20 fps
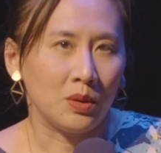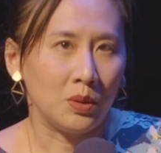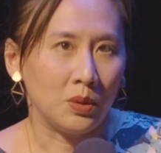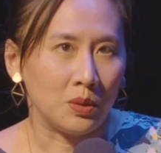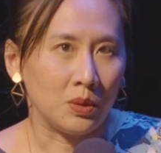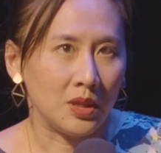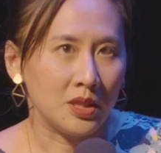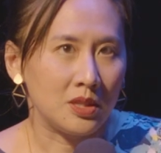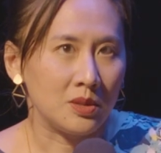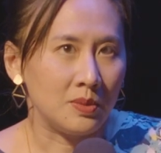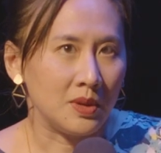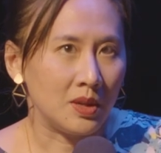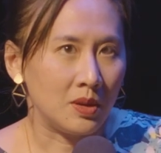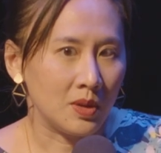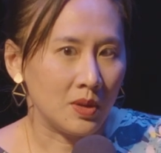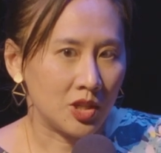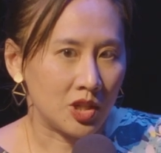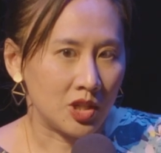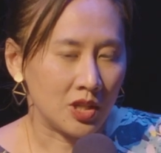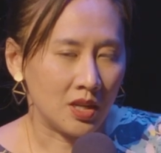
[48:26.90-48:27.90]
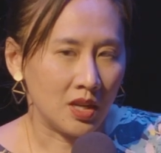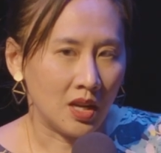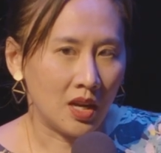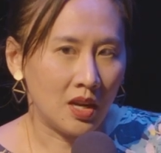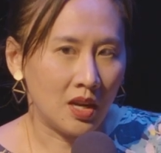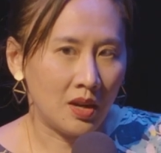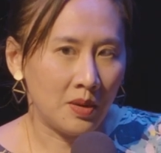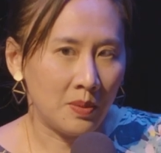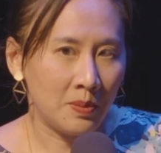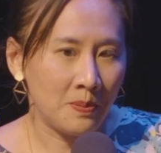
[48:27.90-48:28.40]
Ooh, that's a big
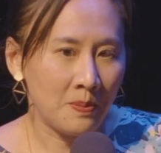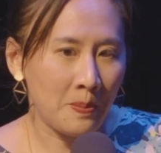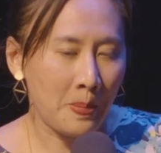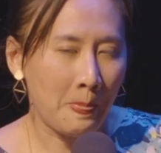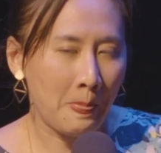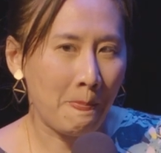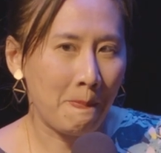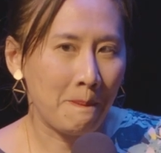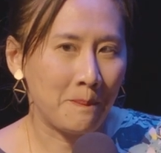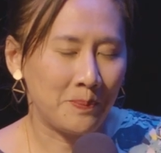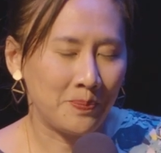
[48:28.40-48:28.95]
question.